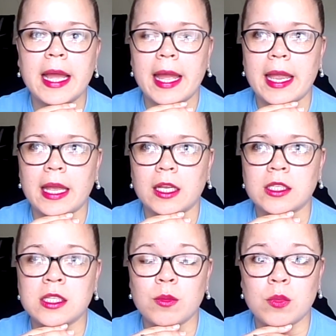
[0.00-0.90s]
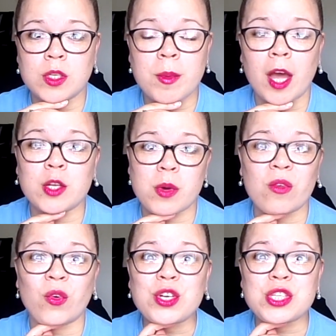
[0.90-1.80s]
And to be honest, when I
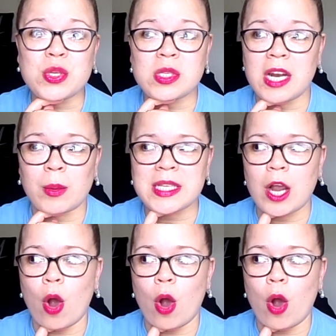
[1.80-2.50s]
first used it, I was like,